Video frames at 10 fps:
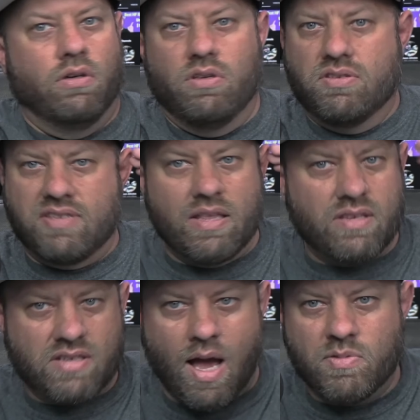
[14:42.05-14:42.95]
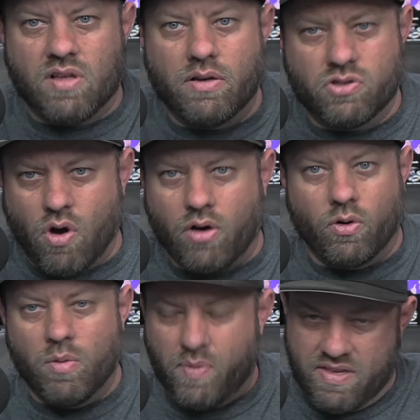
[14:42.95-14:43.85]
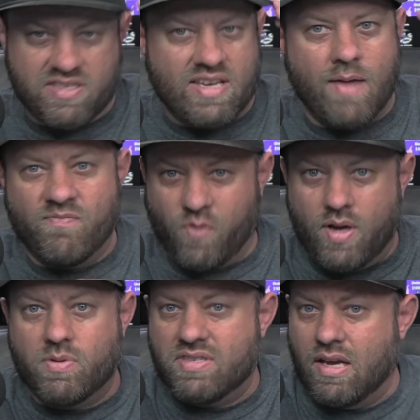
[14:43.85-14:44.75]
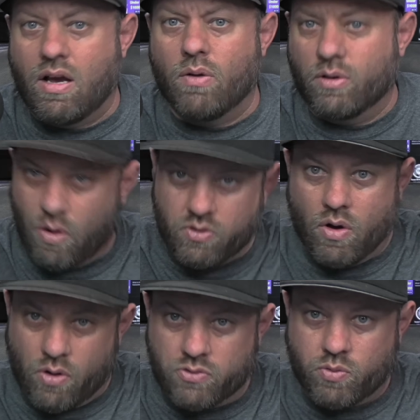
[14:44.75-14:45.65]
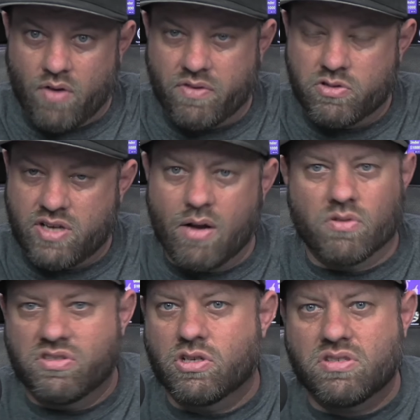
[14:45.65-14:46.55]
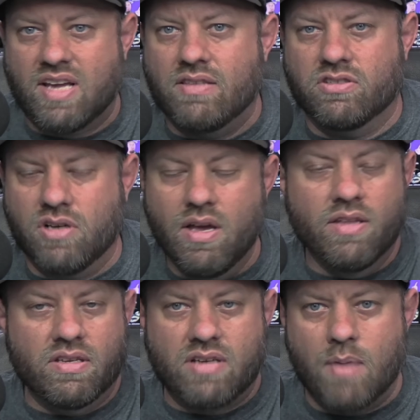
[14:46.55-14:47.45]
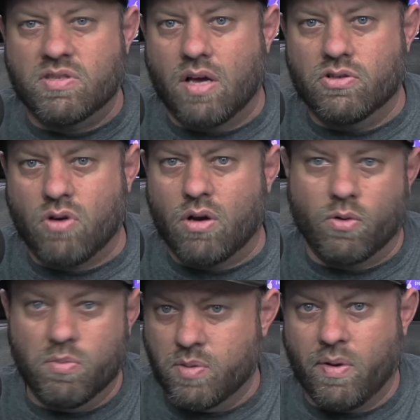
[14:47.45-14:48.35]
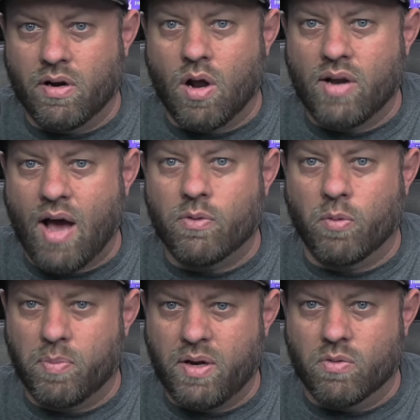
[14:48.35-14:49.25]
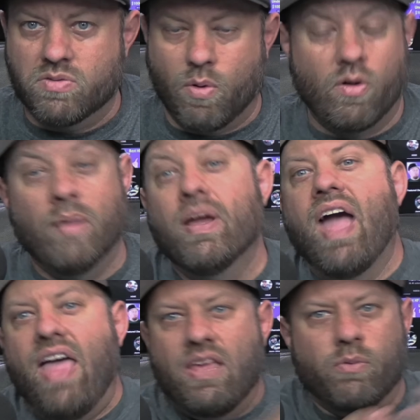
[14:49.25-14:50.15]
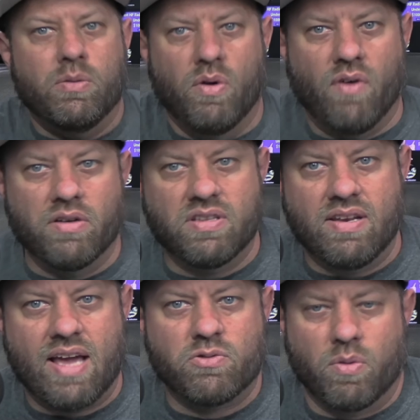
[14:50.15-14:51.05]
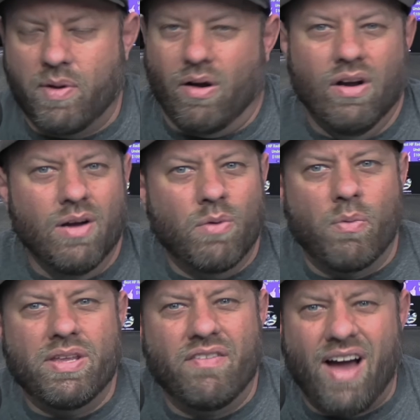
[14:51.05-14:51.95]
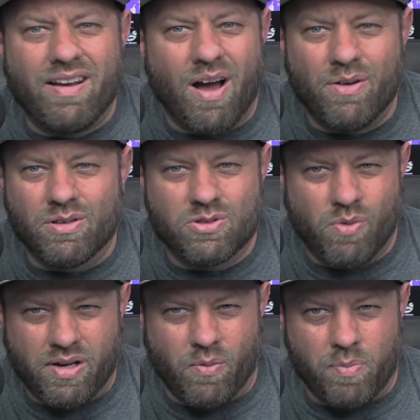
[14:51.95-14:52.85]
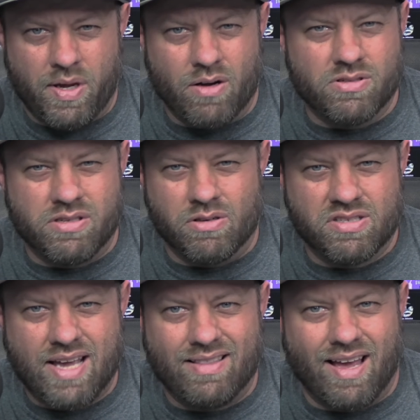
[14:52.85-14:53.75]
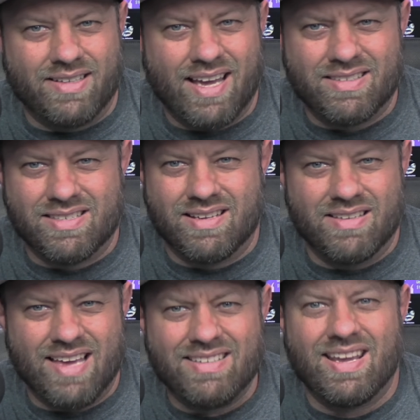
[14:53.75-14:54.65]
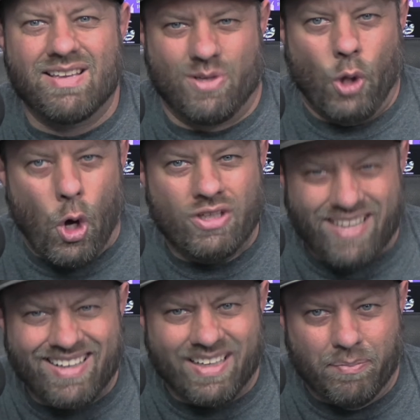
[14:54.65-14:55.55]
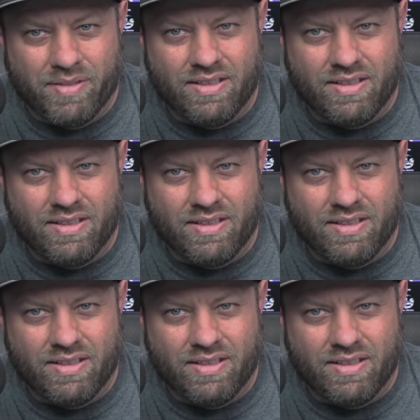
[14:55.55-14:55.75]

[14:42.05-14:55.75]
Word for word: set the time slot and talk group in the same frequency and color code and on all 12 of those channels and just change the time slot and talk group depending on how the repeater is programmed and then we'd move on to the next repeater well when you've got 120 repeaters in your state like texas does that takes a long time